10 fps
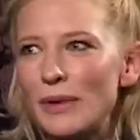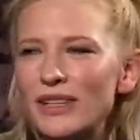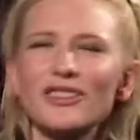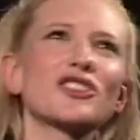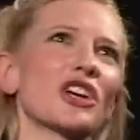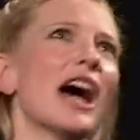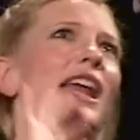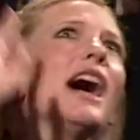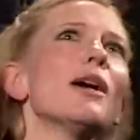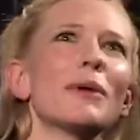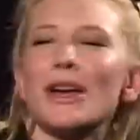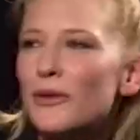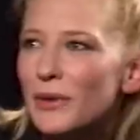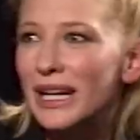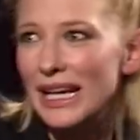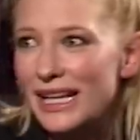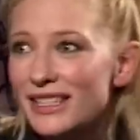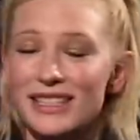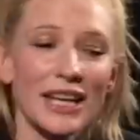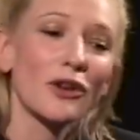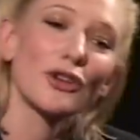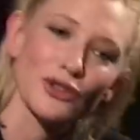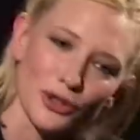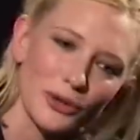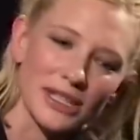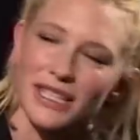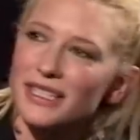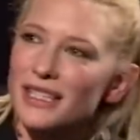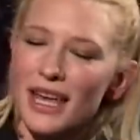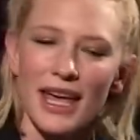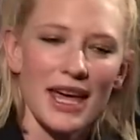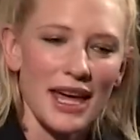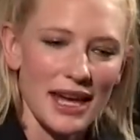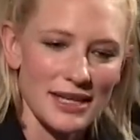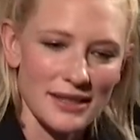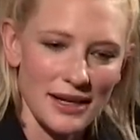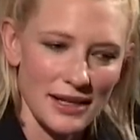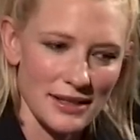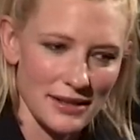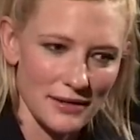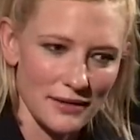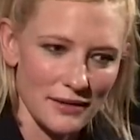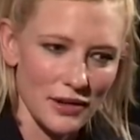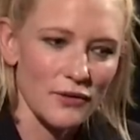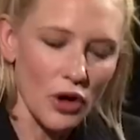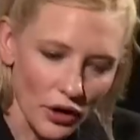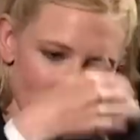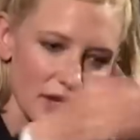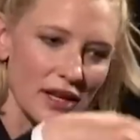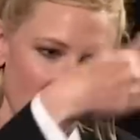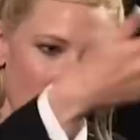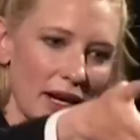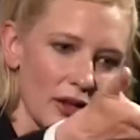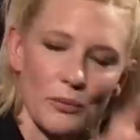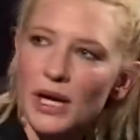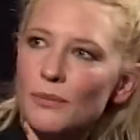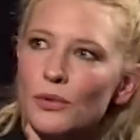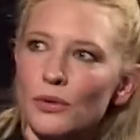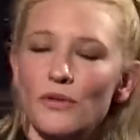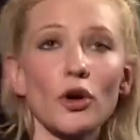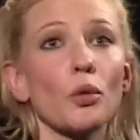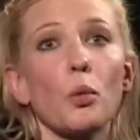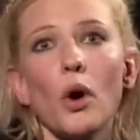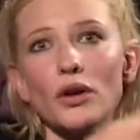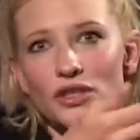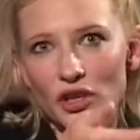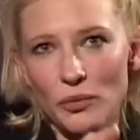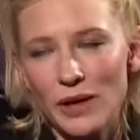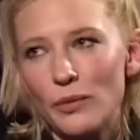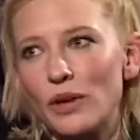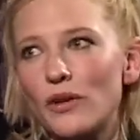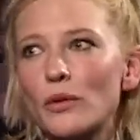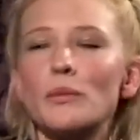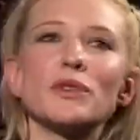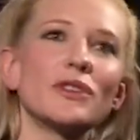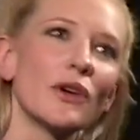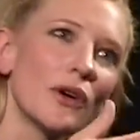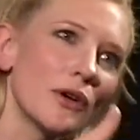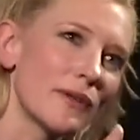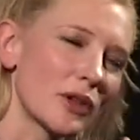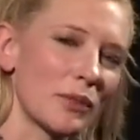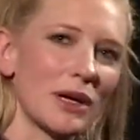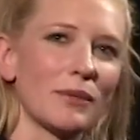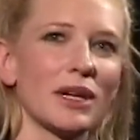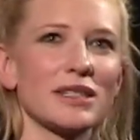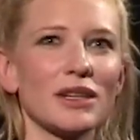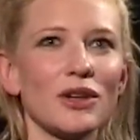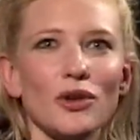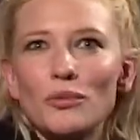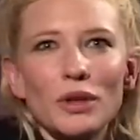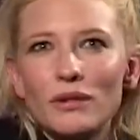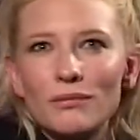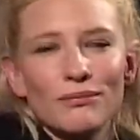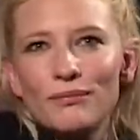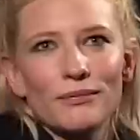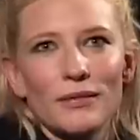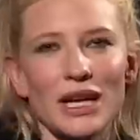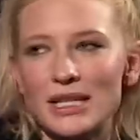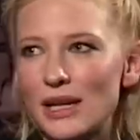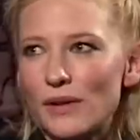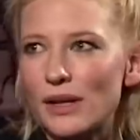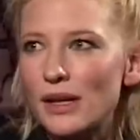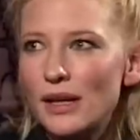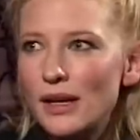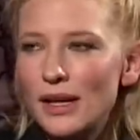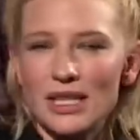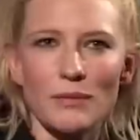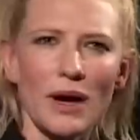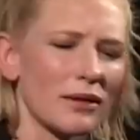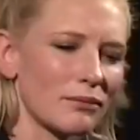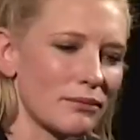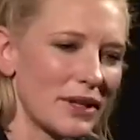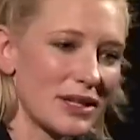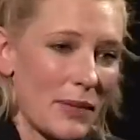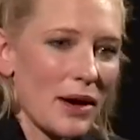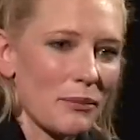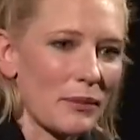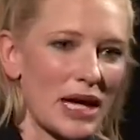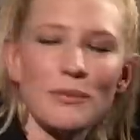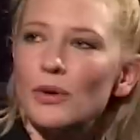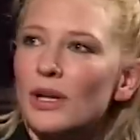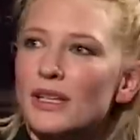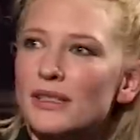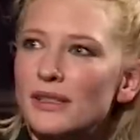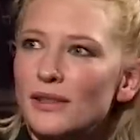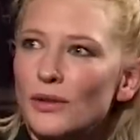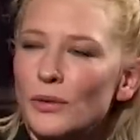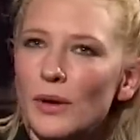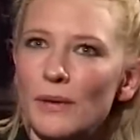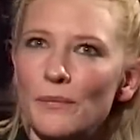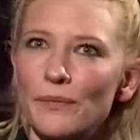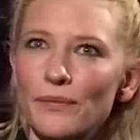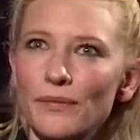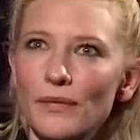I mean, just shut up, really. Just get on and do it. It's, it's, it's, you've got to think about other people. You've got to watch other people. You've got to observe other people. It's a human endeavour. It's about, it's about people. It's, you know, um,